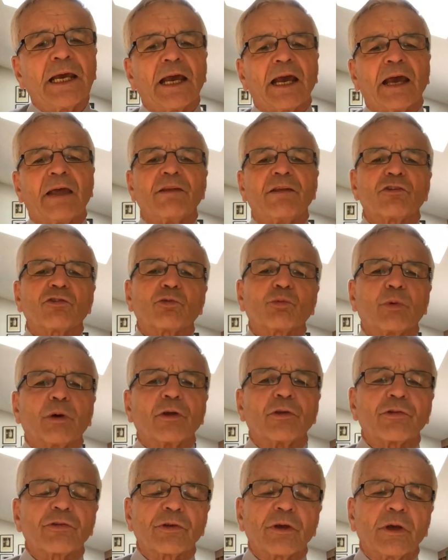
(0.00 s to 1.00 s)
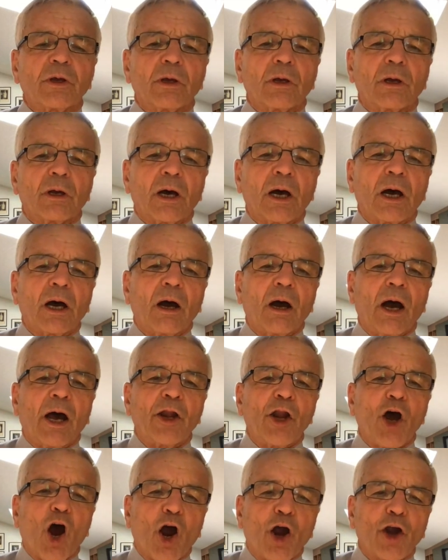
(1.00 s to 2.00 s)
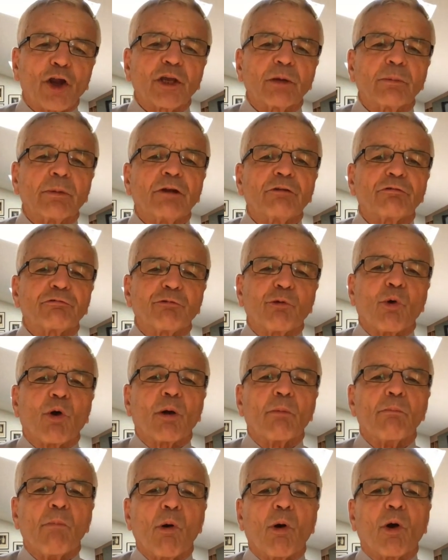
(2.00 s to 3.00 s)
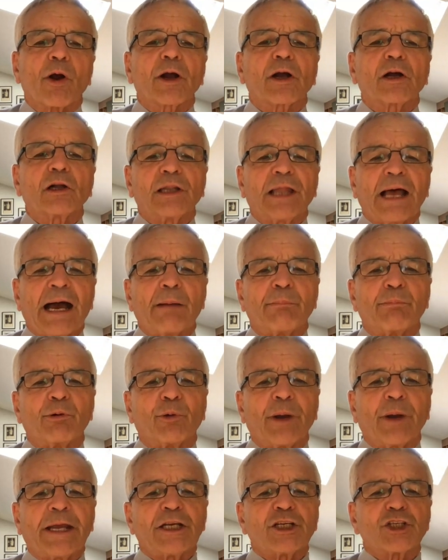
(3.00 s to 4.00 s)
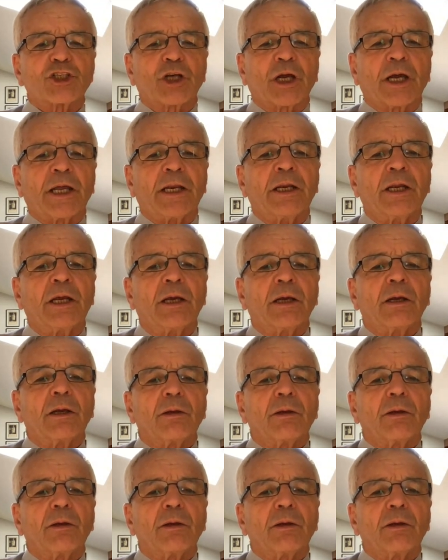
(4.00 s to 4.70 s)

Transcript: And this was an argument for more collaboration